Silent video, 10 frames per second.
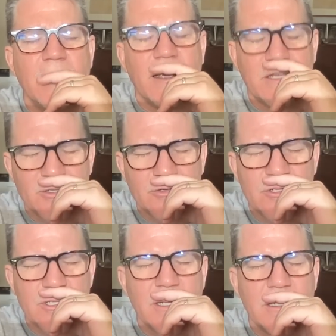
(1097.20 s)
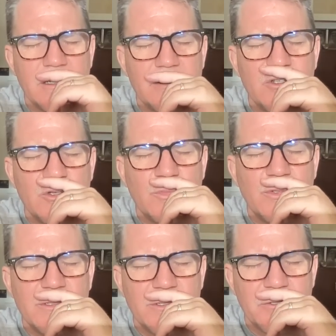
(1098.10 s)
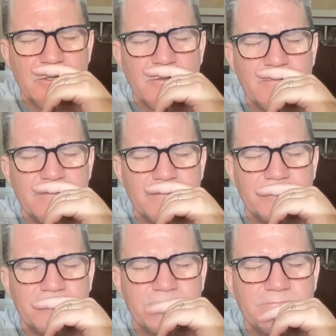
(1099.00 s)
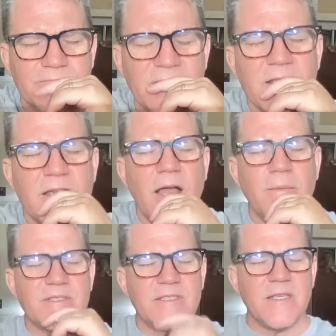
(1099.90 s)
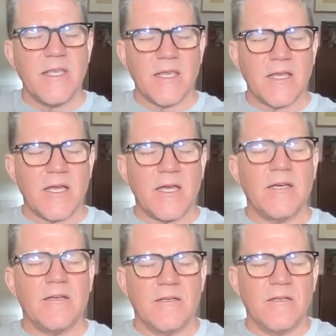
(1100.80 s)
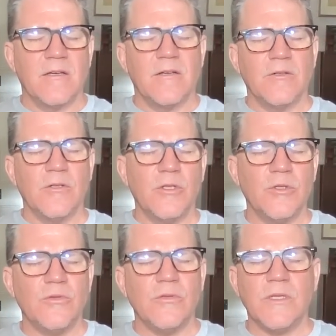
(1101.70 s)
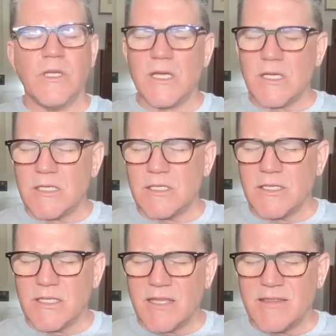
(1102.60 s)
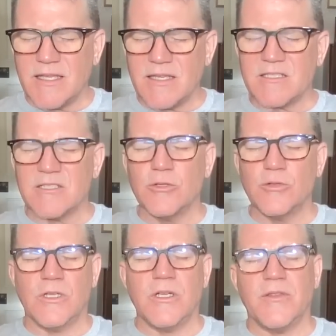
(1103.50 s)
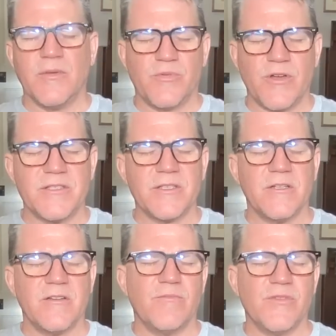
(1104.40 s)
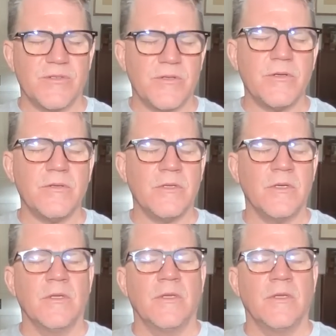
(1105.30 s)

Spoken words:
extradited to Brazil? I'm seeing Lula. I think it's Lula, the president of Brazil,